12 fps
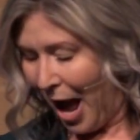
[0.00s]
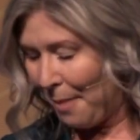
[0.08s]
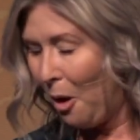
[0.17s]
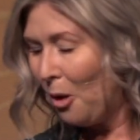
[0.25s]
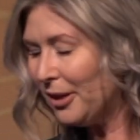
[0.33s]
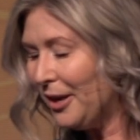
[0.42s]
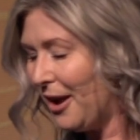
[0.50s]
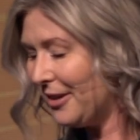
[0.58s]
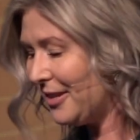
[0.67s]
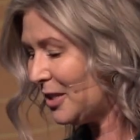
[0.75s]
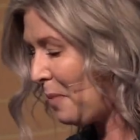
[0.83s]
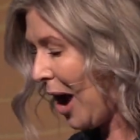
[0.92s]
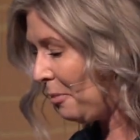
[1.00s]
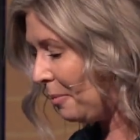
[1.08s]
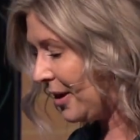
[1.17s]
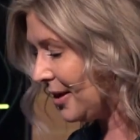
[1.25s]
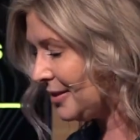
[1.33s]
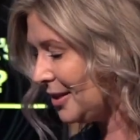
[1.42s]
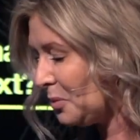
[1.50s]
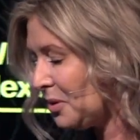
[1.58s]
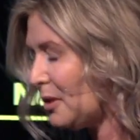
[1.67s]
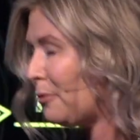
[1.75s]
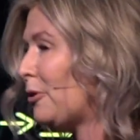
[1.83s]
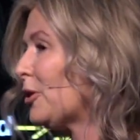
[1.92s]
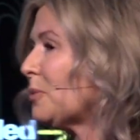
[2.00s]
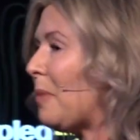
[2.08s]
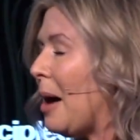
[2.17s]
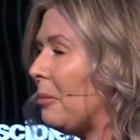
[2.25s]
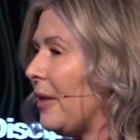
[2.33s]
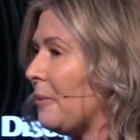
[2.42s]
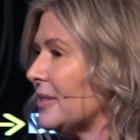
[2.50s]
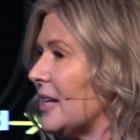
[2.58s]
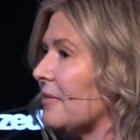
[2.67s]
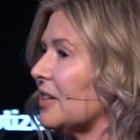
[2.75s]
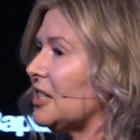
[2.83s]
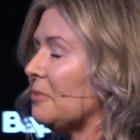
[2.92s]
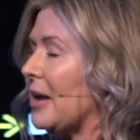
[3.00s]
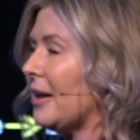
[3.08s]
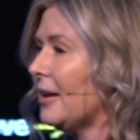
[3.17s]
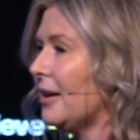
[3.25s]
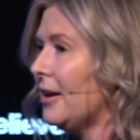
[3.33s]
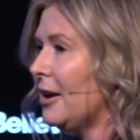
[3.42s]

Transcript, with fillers: I'm holding on to this Bible because this was the first Bible that was given to me